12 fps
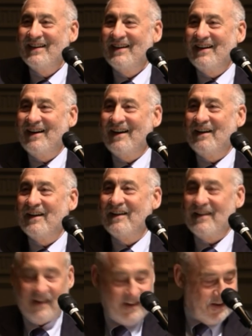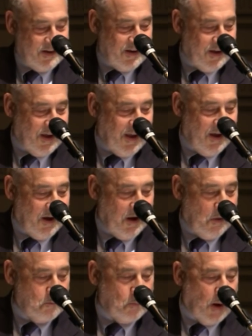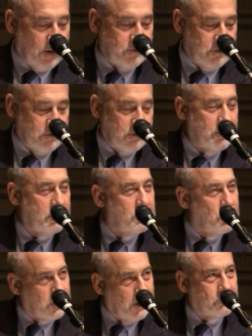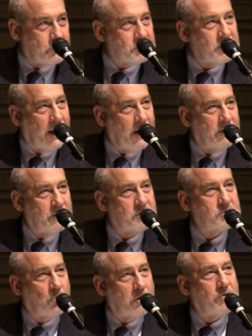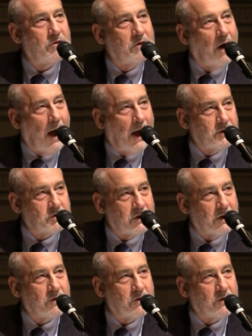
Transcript: Uh, but you could understand the sort of the logic.